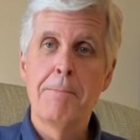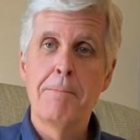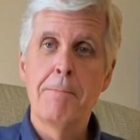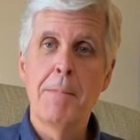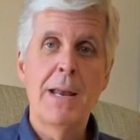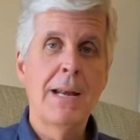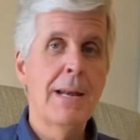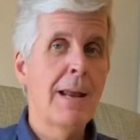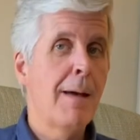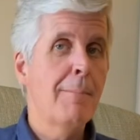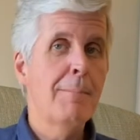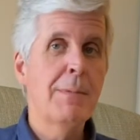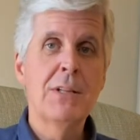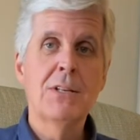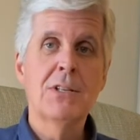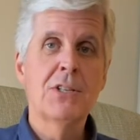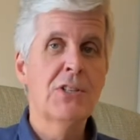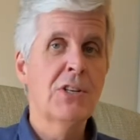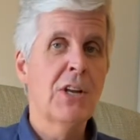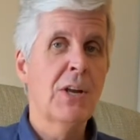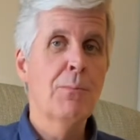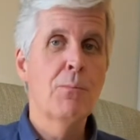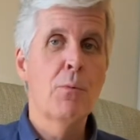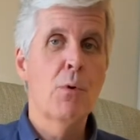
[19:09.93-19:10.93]
May not be the
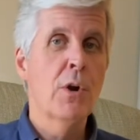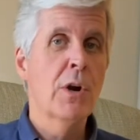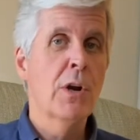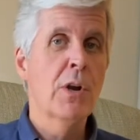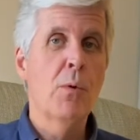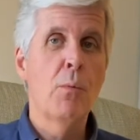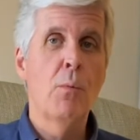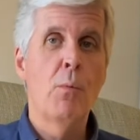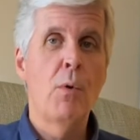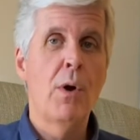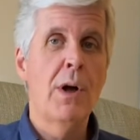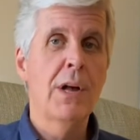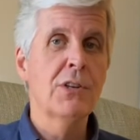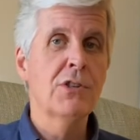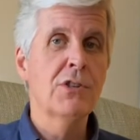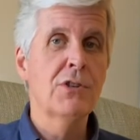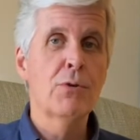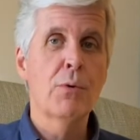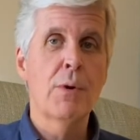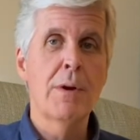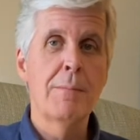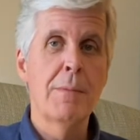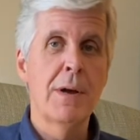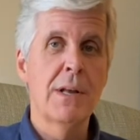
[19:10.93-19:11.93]
same work it was
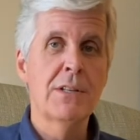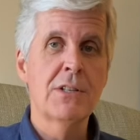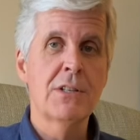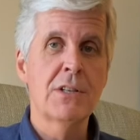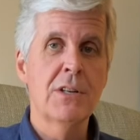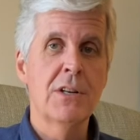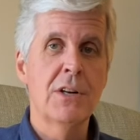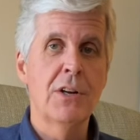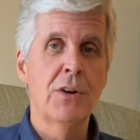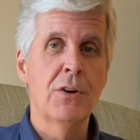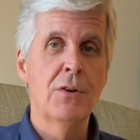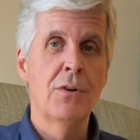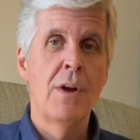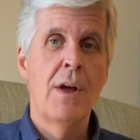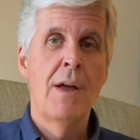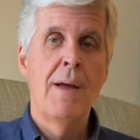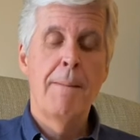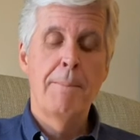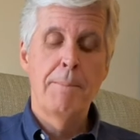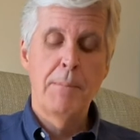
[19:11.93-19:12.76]
three months ago,